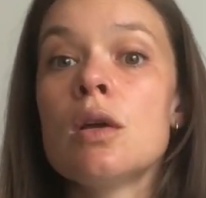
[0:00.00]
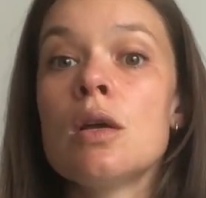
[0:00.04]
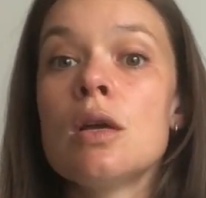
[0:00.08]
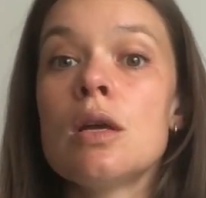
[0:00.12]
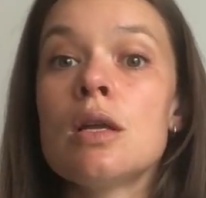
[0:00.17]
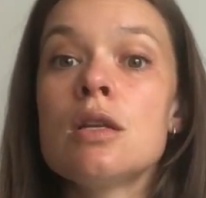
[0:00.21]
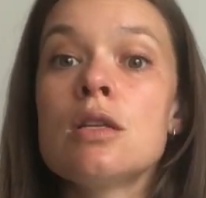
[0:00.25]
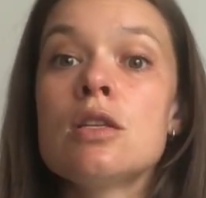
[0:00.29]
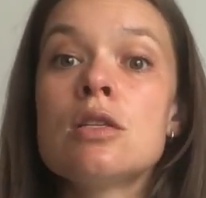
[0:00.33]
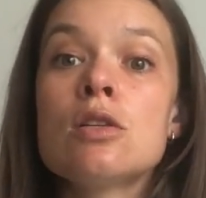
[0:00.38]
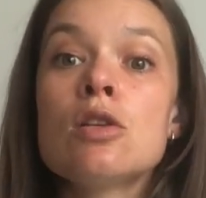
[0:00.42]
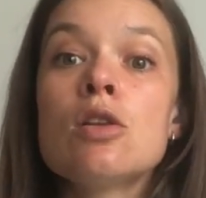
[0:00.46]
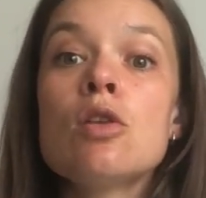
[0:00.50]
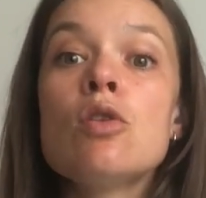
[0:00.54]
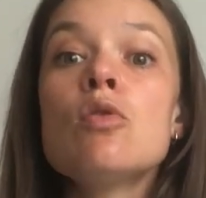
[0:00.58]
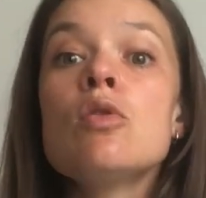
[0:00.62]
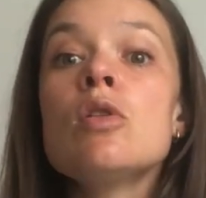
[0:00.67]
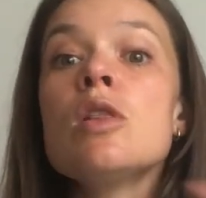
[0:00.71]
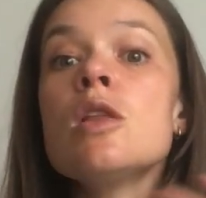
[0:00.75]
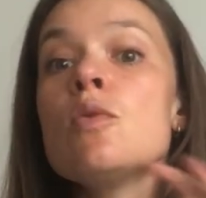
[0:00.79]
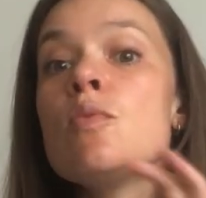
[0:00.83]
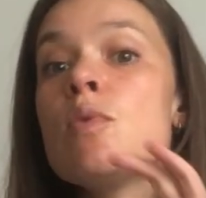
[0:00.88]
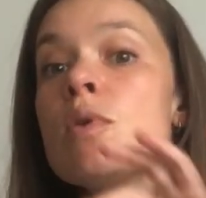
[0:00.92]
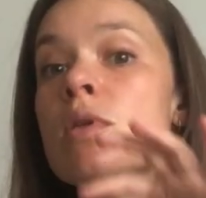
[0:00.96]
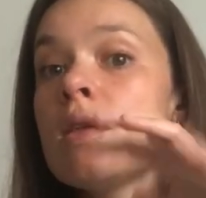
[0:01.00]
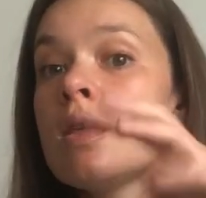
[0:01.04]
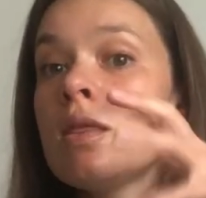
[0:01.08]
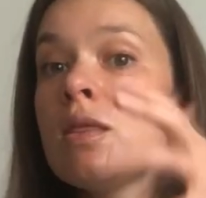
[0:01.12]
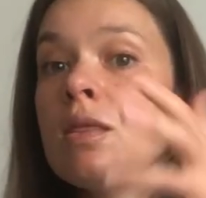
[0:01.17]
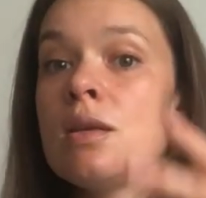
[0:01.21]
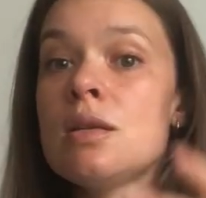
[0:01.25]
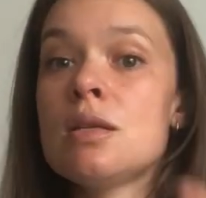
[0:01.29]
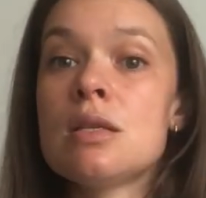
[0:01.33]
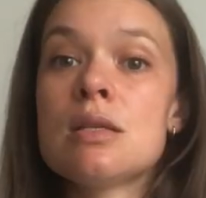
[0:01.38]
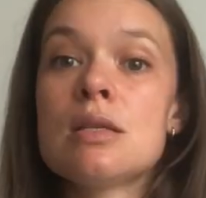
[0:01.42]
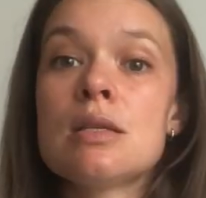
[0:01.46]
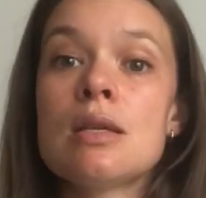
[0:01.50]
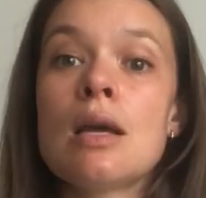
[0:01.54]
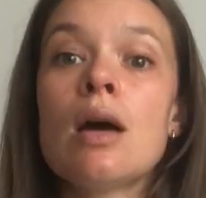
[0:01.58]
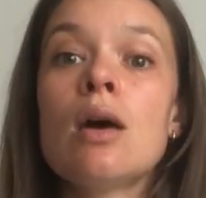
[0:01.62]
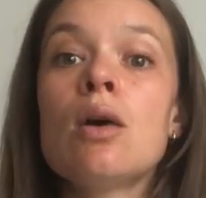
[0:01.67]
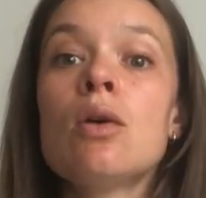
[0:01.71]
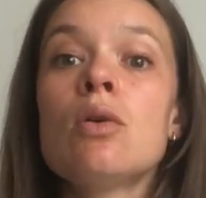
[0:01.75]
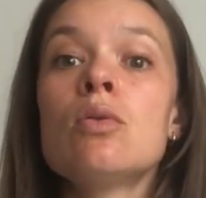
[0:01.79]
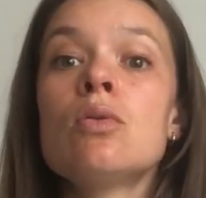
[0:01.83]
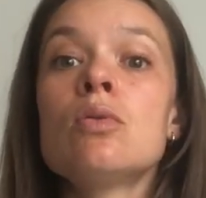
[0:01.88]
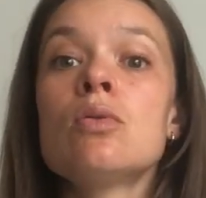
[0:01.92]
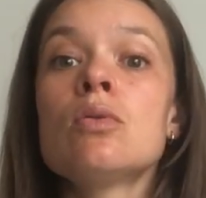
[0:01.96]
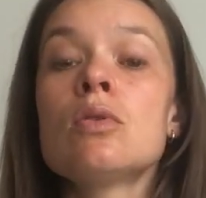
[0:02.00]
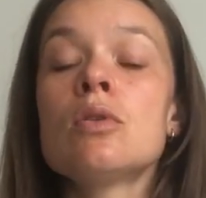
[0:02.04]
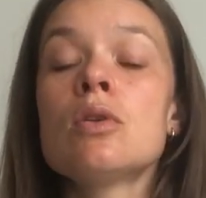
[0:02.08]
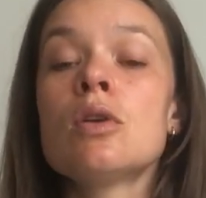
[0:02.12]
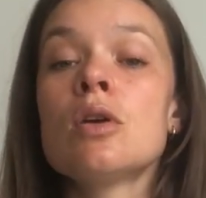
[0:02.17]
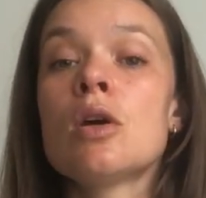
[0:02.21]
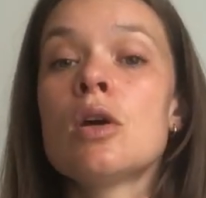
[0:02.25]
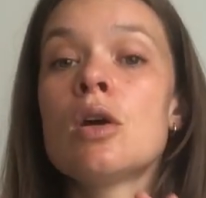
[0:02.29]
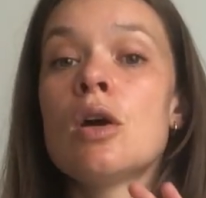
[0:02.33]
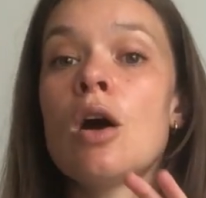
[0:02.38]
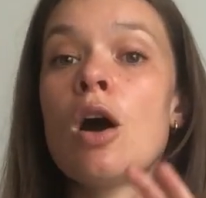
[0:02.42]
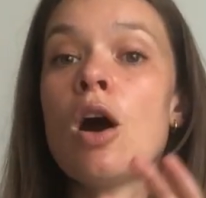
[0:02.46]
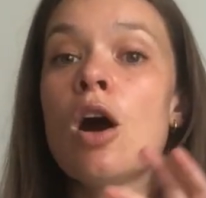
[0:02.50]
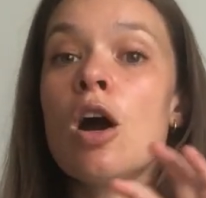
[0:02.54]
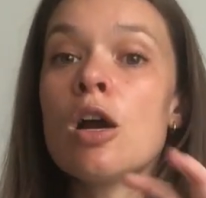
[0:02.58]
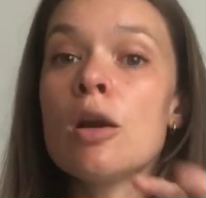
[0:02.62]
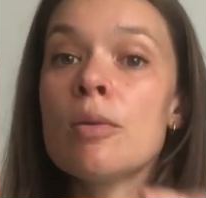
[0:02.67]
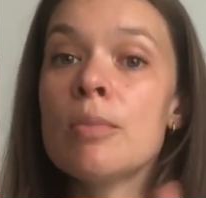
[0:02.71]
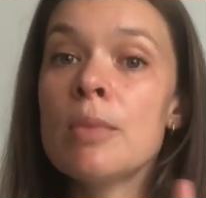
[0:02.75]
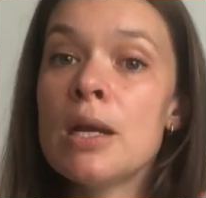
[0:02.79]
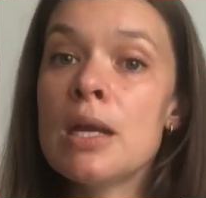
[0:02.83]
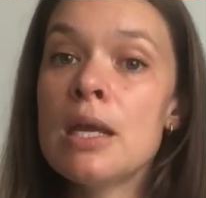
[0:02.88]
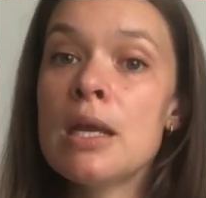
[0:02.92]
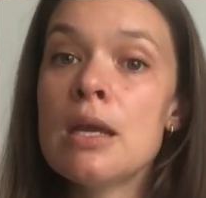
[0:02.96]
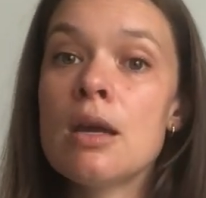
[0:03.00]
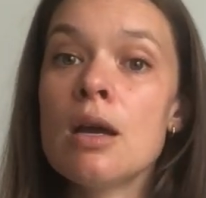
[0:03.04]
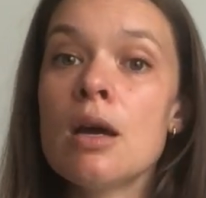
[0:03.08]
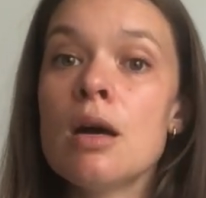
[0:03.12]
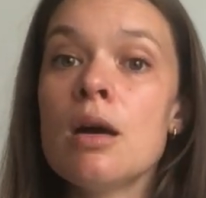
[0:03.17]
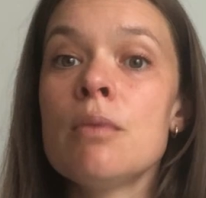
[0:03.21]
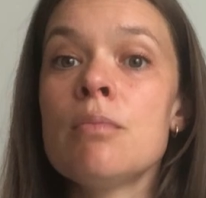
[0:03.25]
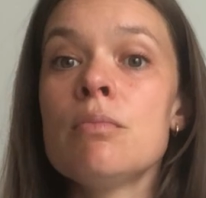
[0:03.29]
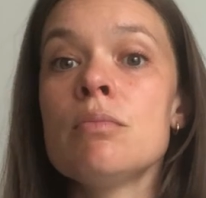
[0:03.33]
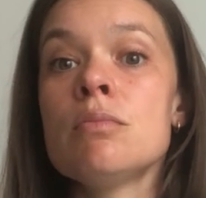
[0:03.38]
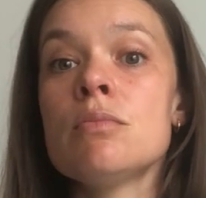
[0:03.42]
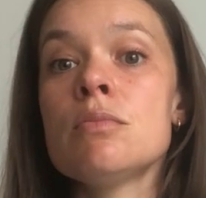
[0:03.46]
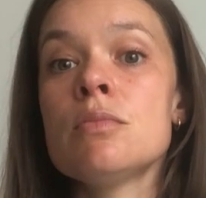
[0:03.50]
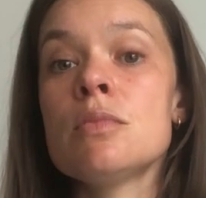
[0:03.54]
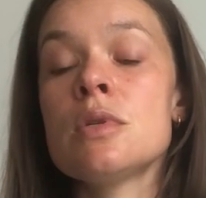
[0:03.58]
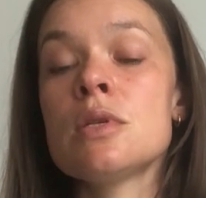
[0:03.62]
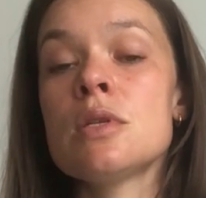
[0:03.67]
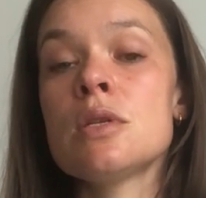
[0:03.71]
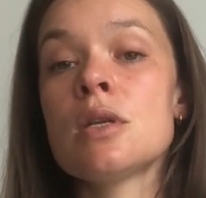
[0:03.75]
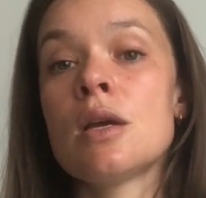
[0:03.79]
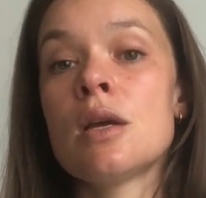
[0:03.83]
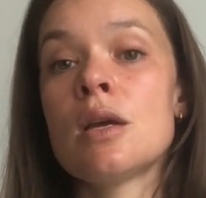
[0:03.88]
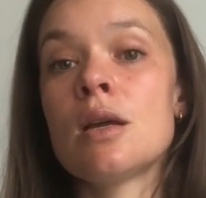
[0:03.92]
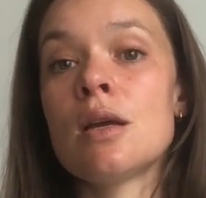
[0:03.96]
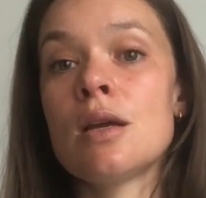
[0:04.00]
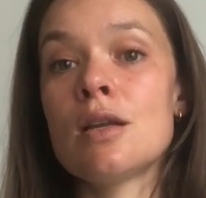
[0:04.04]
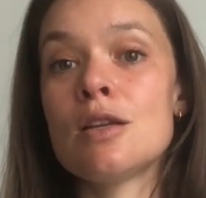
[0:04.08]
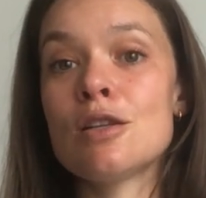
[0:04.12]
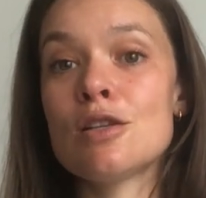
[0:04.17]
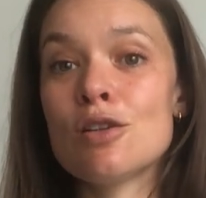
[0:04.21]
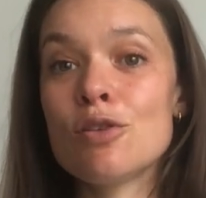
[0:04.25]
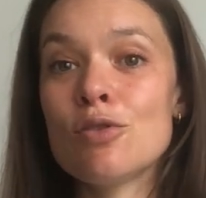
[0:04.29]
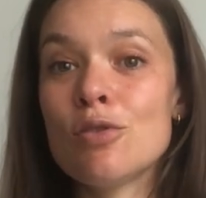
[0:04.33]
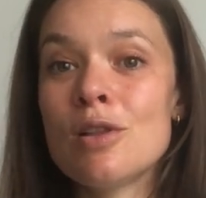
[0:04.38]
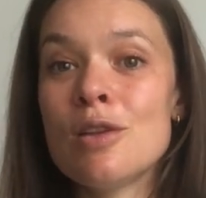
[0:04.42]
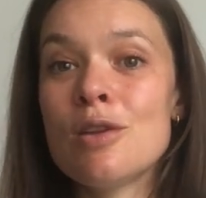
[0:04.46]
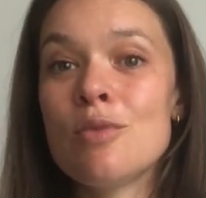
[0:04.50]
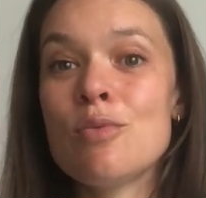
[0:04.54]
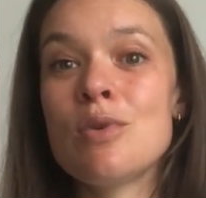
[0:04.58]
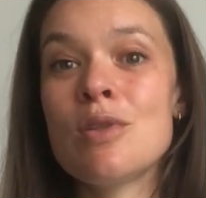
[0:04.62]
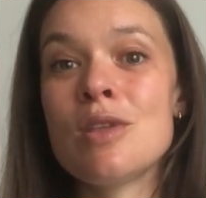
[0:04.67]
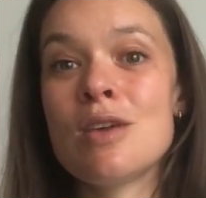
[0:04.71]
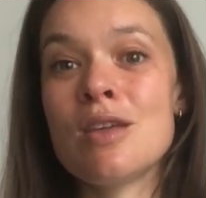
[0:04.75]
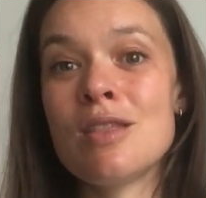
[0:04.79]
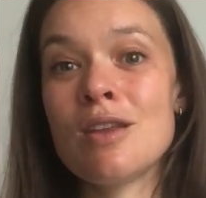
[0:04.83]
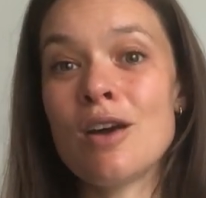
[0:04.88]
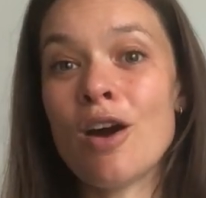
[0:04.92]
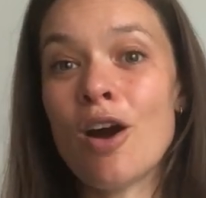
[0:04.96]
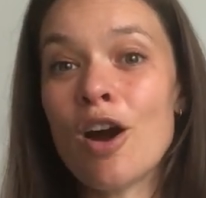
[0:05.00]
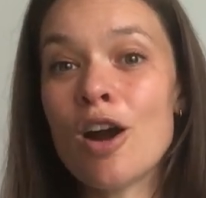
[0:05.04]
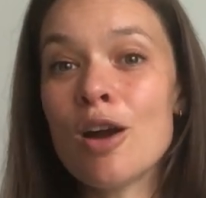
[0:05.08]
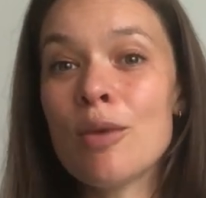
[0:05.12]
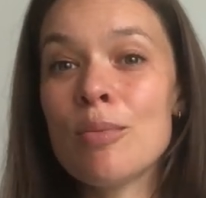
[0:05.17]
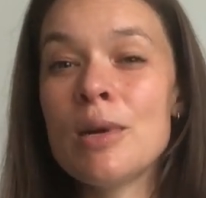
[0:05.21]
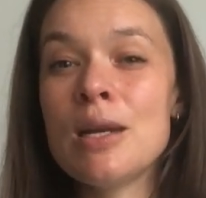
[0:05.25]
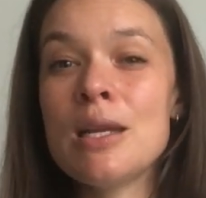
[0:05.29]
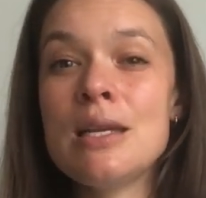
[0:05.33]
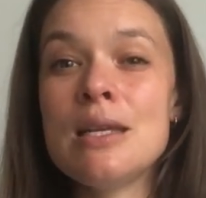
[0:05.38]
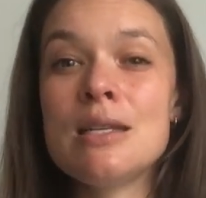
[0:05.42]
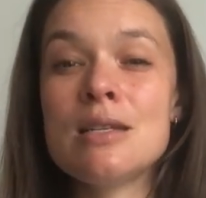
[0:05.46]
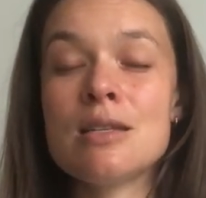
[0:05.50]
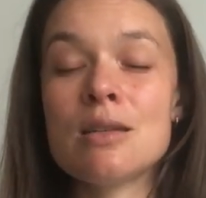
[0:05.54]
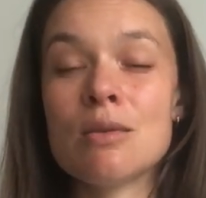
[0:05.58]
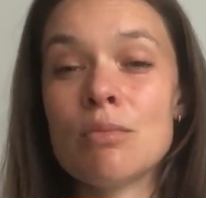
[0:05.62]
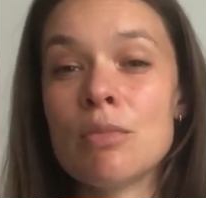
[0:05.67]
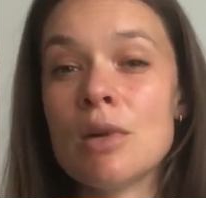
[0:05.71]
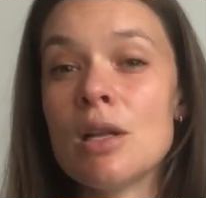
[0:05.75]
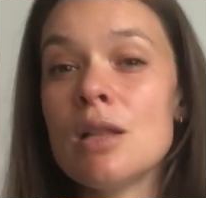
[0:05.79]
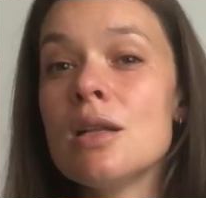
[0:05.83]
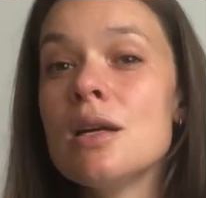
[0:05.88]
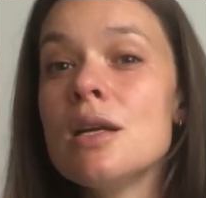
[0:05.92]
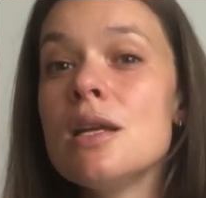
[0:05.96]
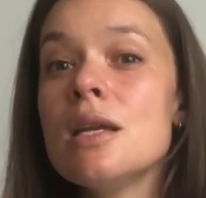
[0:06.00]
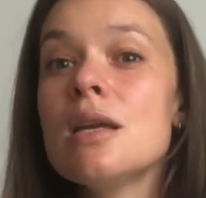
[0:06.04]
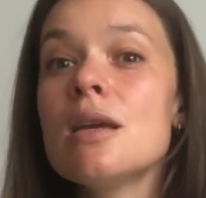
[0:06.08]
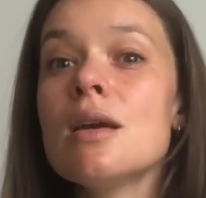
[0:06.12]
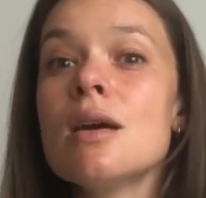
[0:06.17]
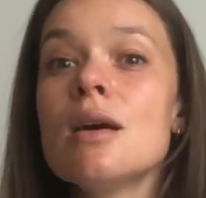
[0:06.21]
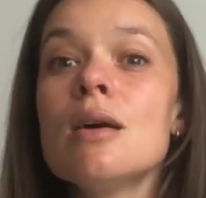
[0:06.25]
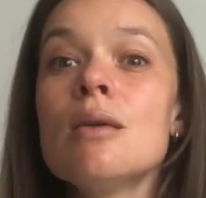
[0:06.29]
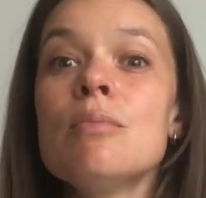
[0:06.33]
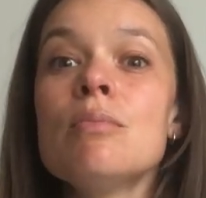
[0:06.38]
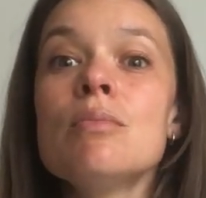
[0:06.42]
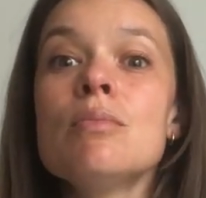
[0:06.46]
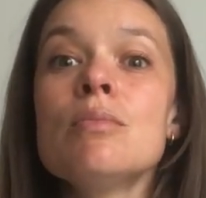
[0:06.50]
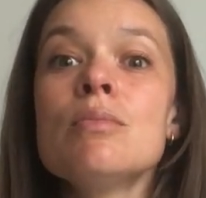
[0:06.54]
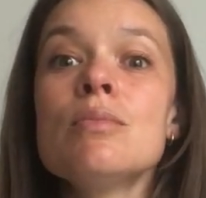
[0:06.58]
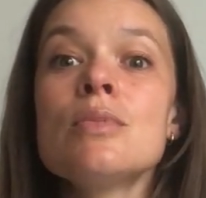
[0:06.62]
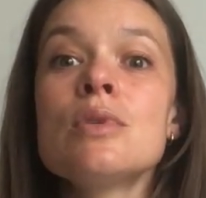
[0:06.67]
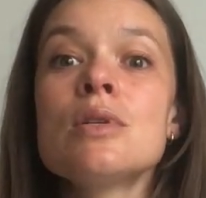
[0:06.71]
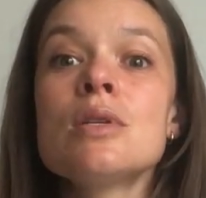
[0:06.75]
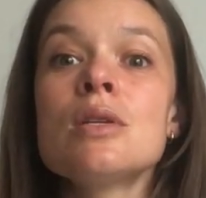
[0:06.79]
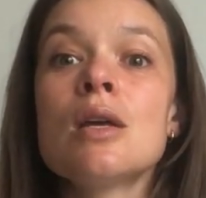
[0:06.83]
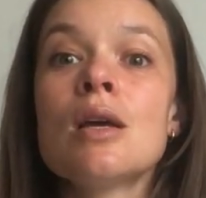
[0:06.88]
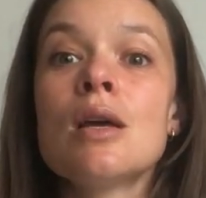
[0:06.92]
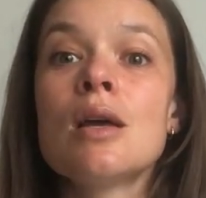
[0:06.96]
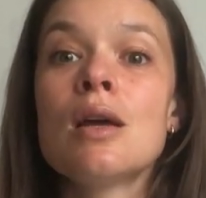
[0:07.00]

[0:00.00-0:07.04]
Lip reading: and slowly within this sound, harmony comes, and slowly within the harmonies, a melody comes,